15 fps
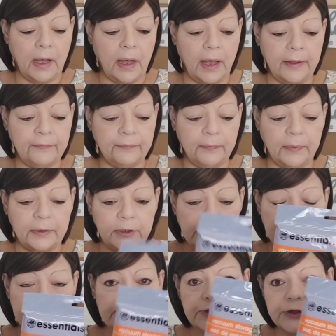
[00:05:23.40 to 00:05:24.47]
I've
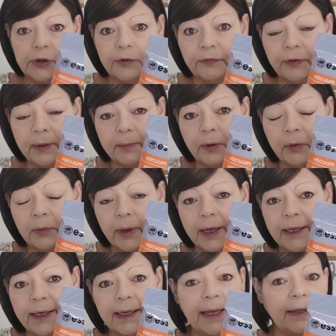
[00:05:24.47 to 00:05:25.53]
used two of them
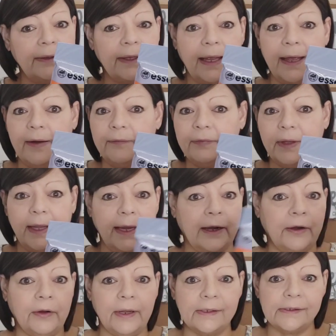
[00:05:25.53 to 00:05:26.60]
already, and they have the
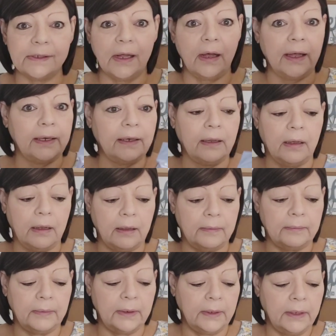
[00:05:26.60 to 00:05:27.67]
air has not
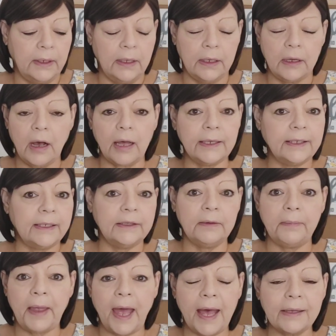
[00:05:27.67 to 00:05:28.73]
um, gotten in the
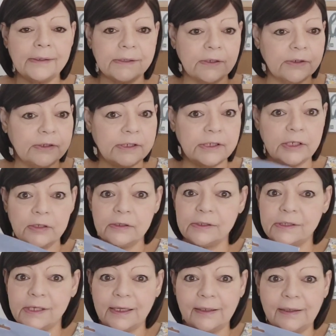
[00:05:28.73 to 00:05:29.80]
bags. They're still
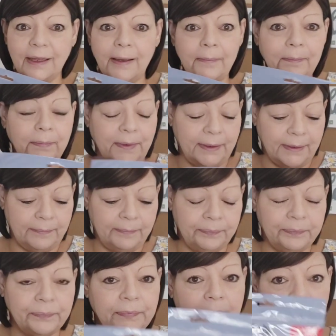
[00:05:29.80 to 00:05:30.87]
sucked up and
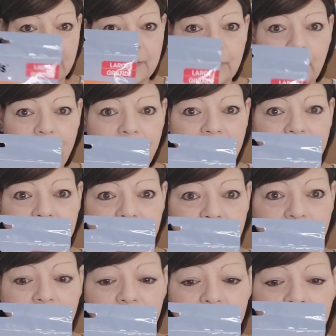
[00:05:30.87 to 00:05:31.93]
the way you
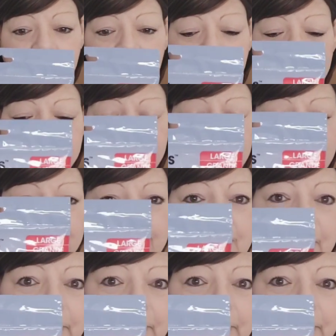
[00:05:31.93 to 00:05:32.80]
know they're intended to